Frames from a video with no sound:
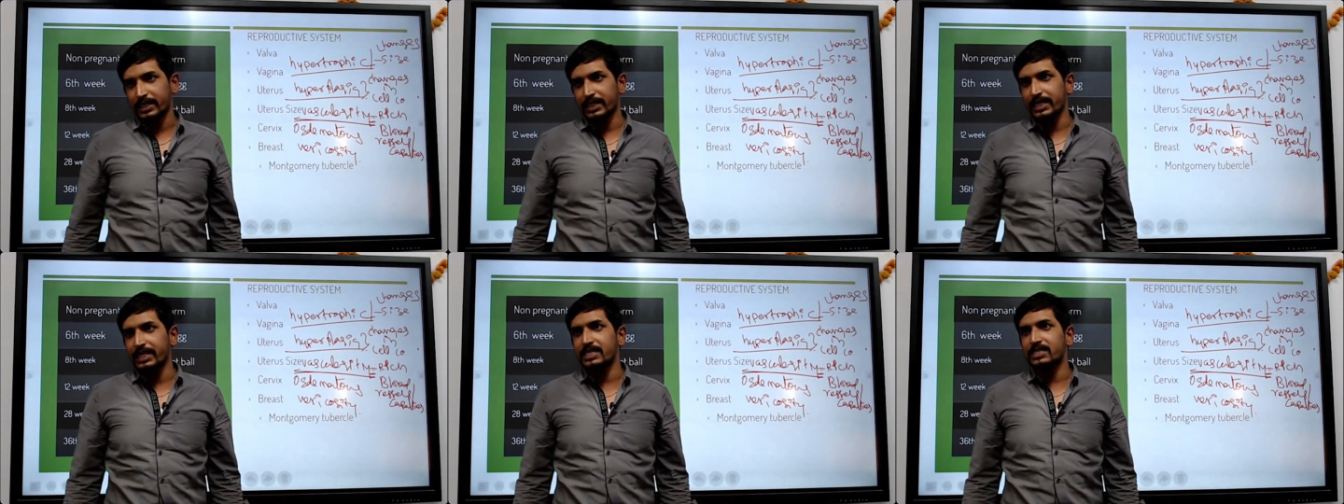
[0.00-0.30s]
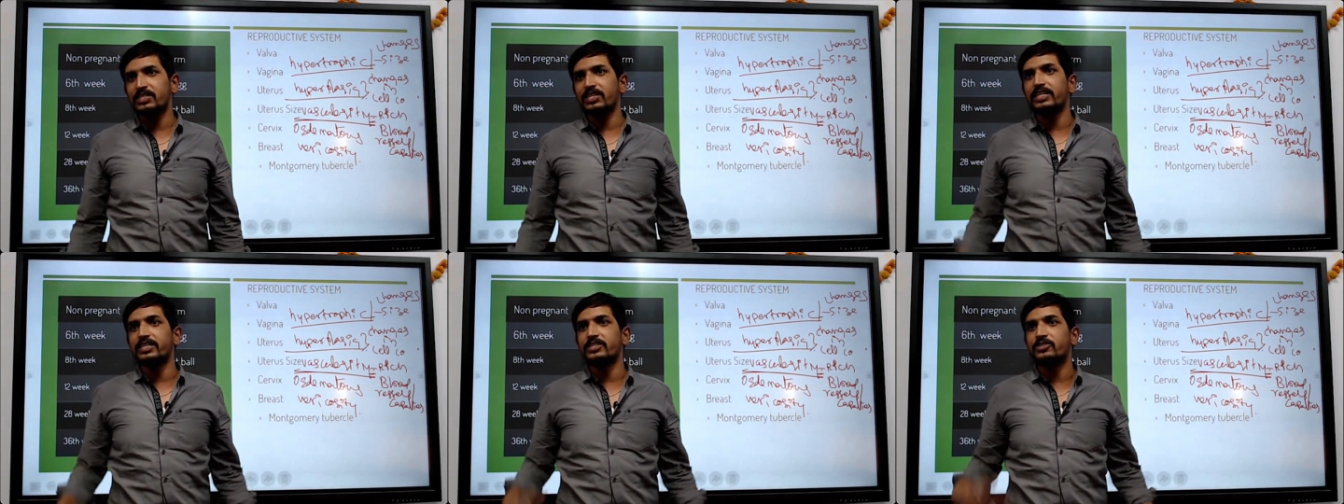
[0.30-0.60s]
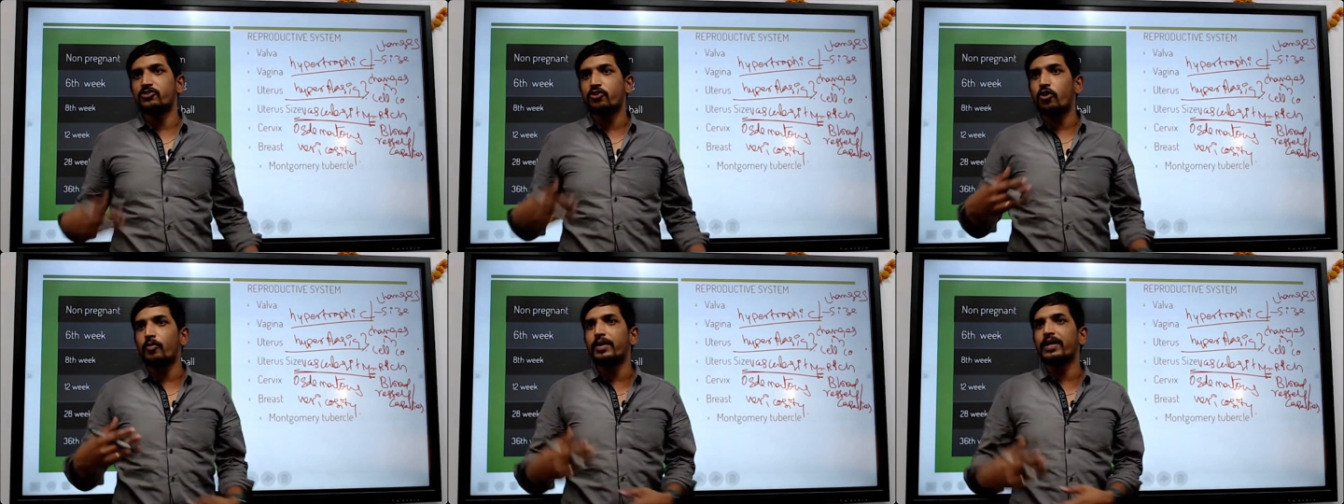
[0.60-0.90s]
There is a
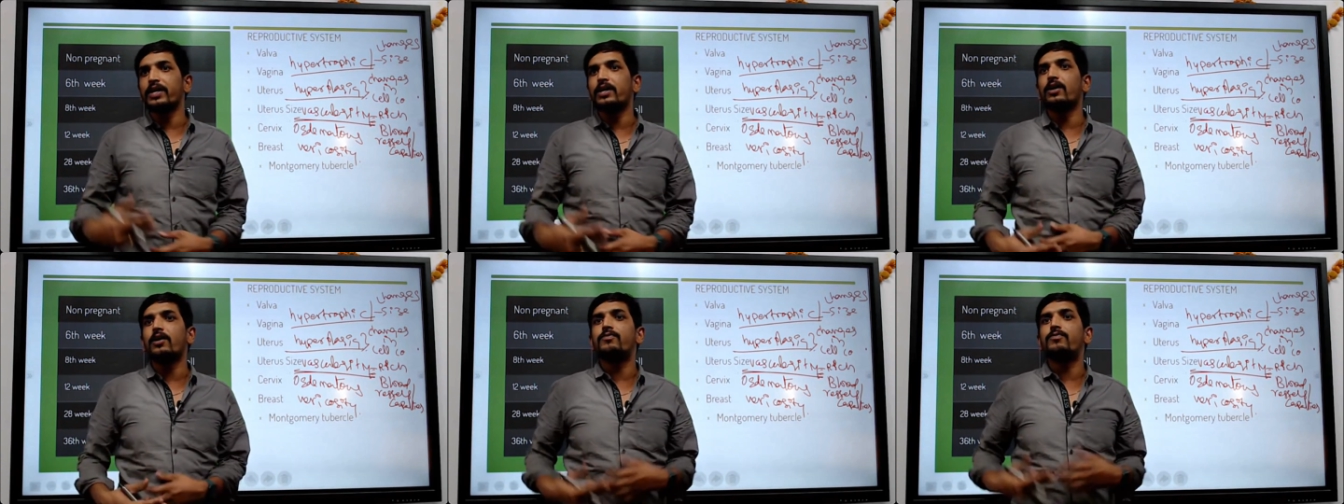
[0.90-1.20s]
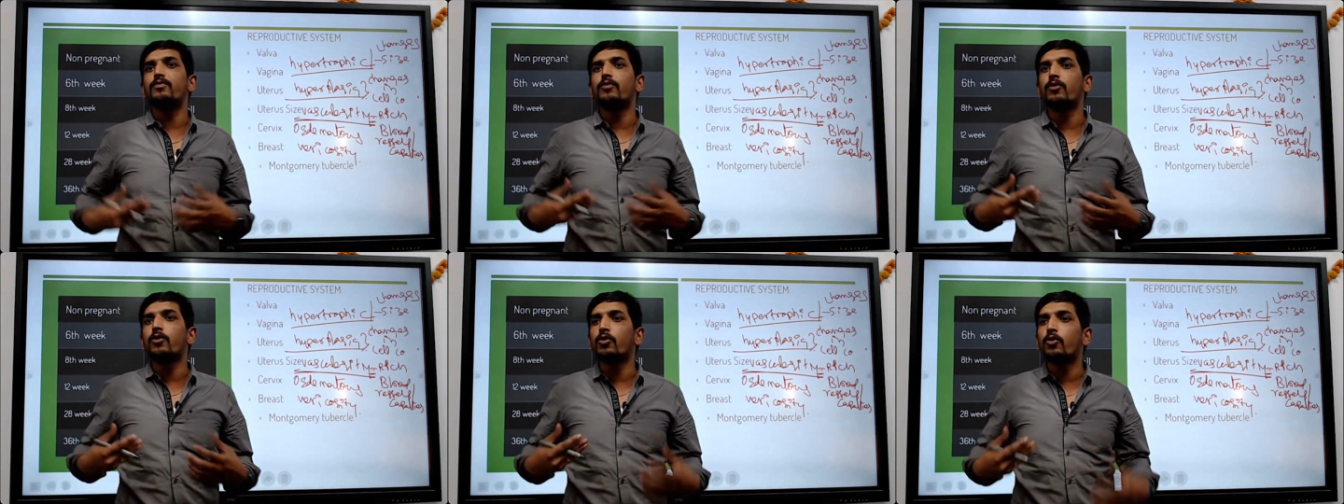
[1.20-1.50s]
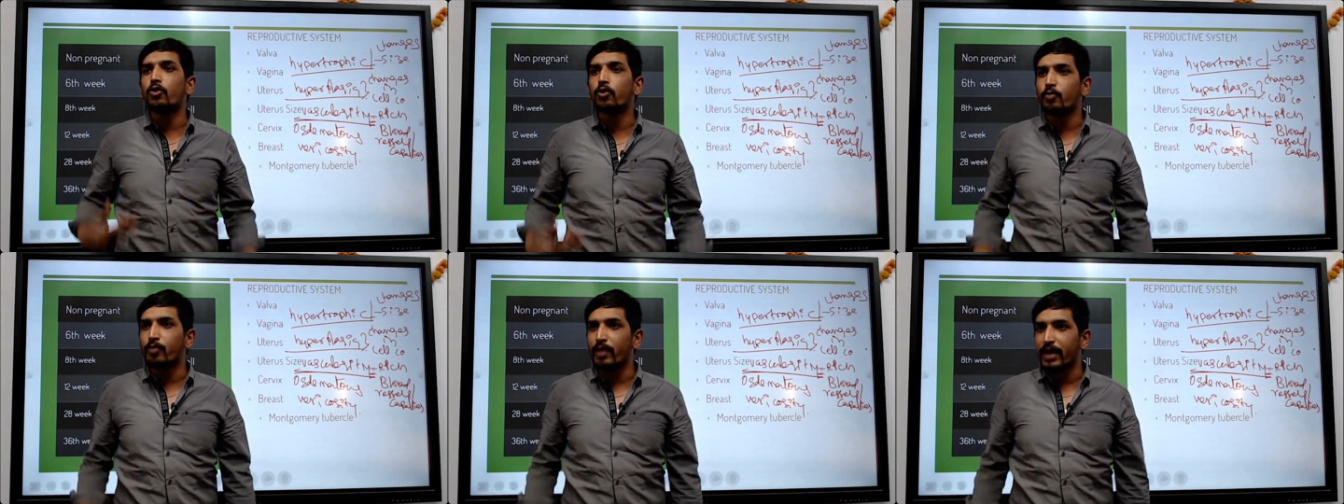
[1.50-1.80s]
jamming of
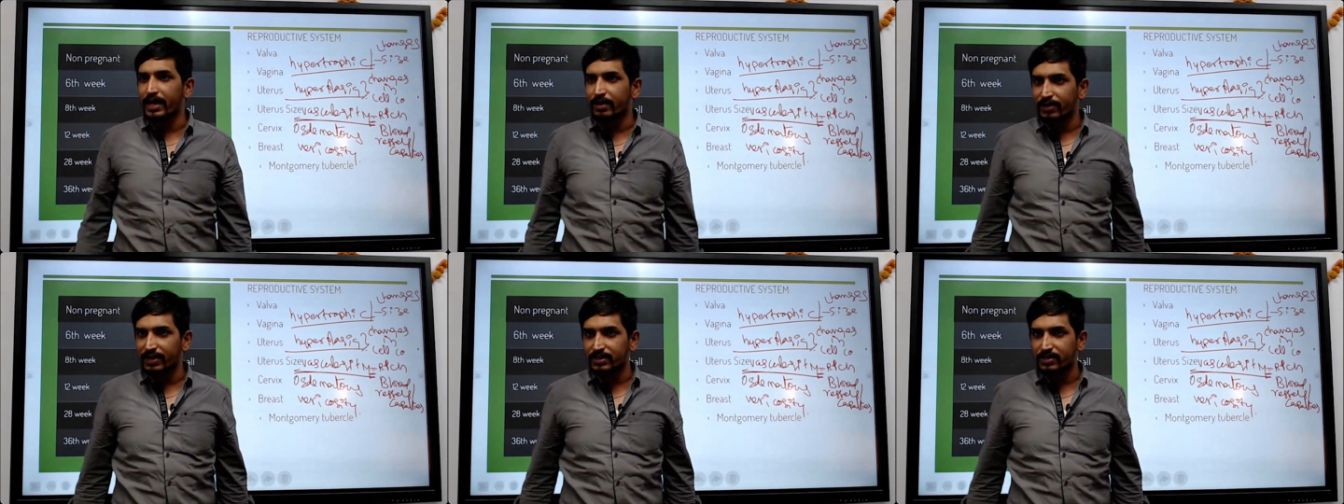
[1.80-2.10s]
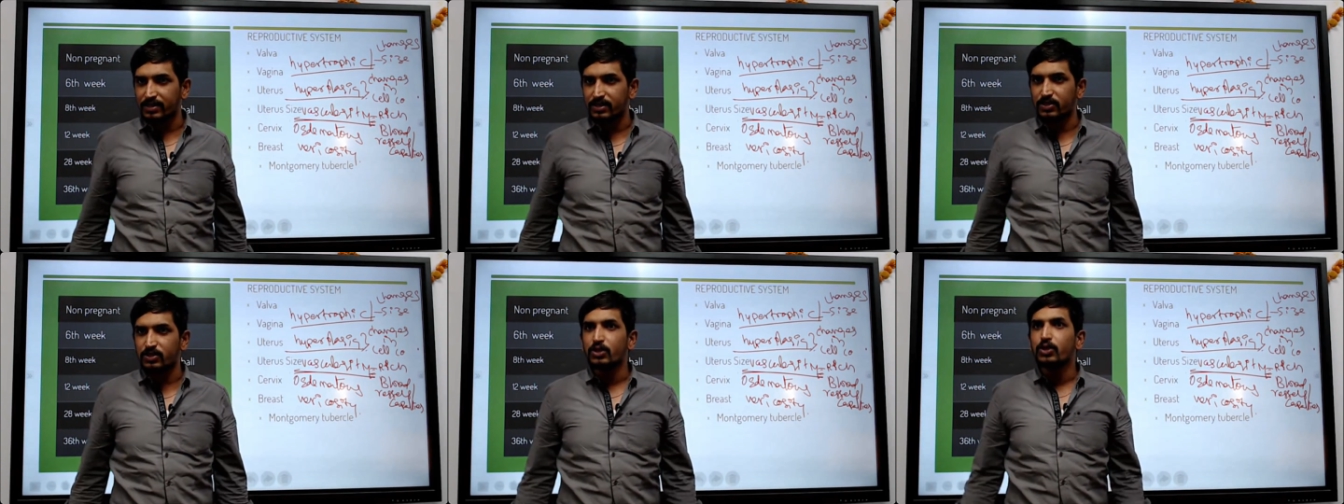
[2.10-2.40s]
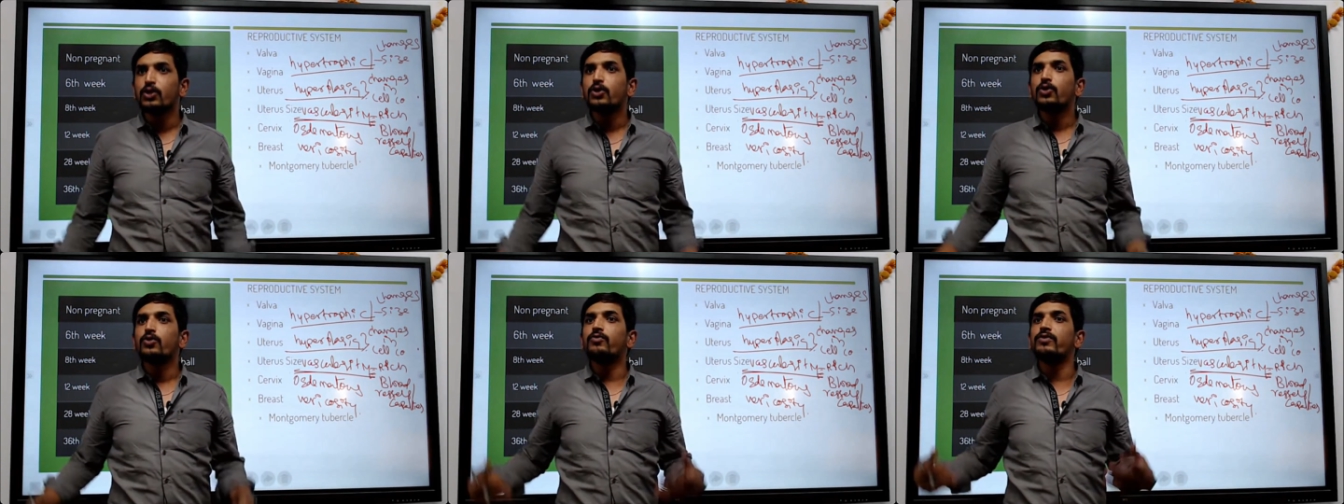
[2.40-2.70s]
more blood vessels,
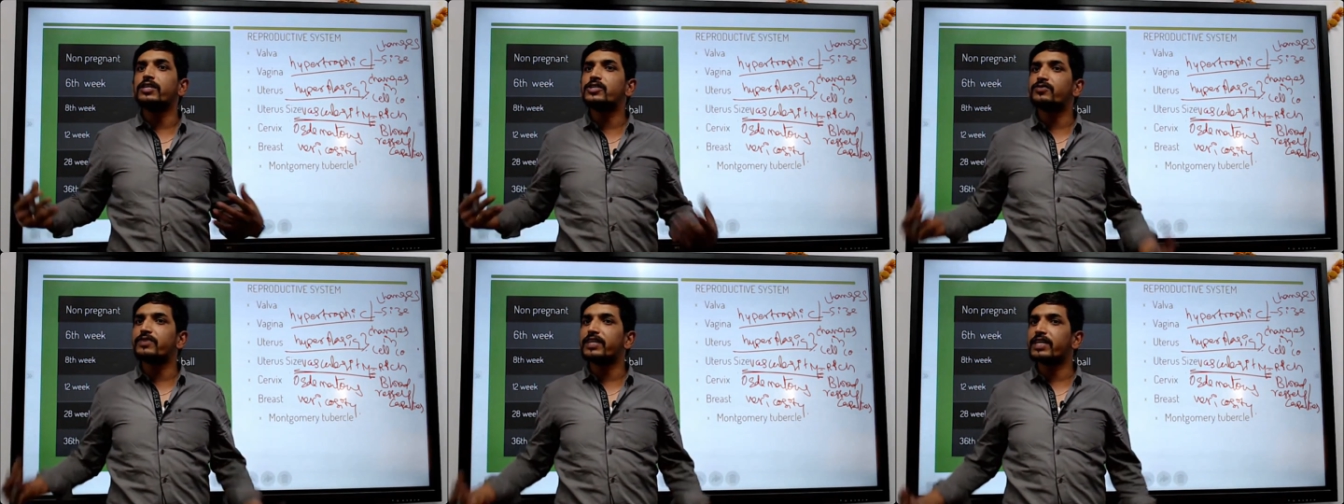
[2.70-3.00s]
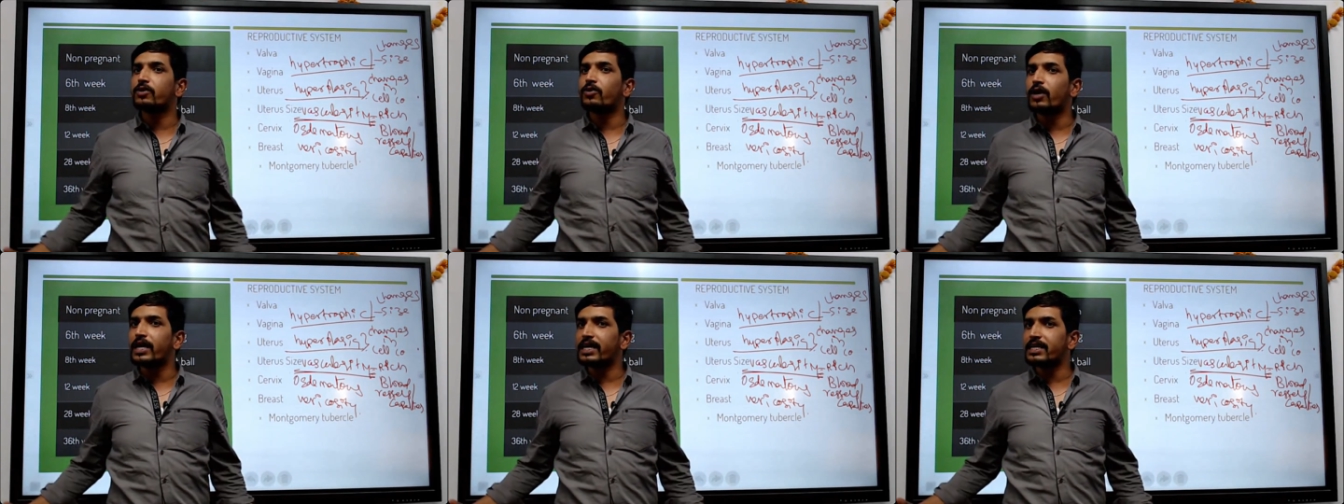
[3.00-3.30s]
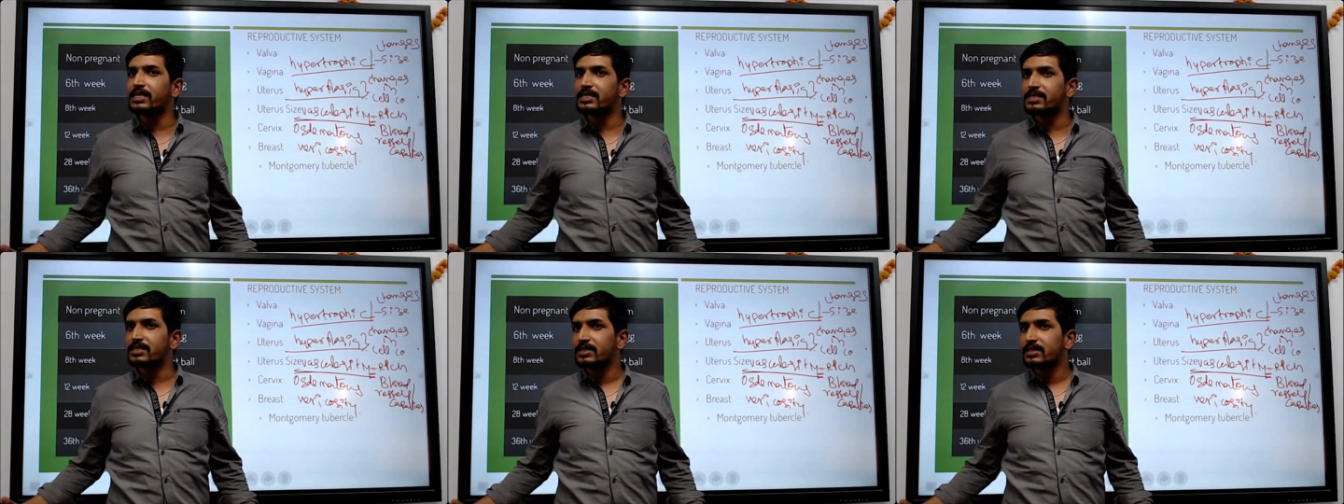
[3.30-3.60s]
which we call
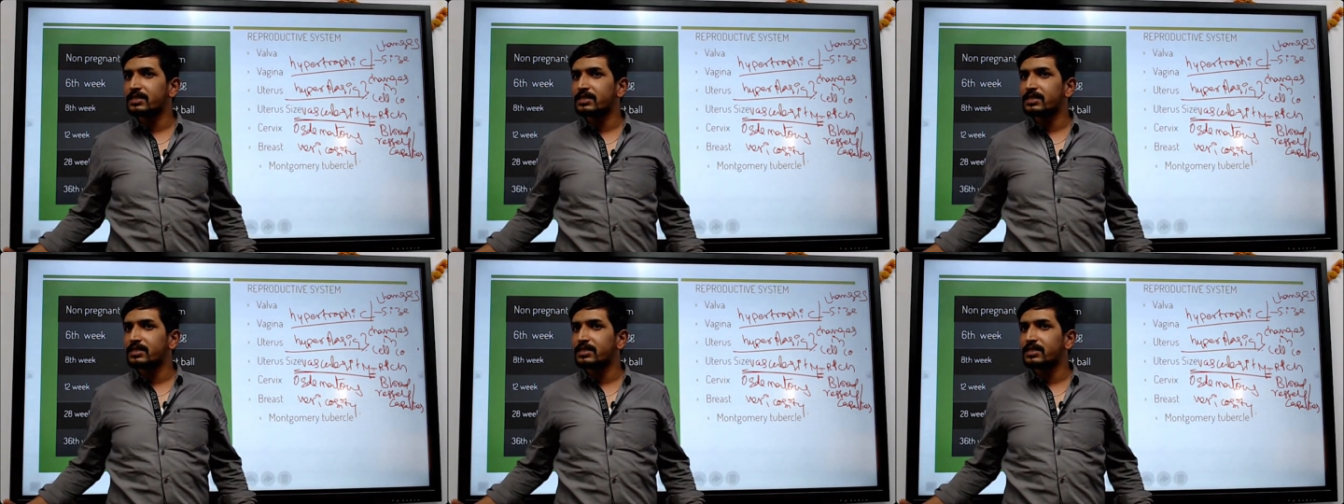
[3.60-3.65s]
as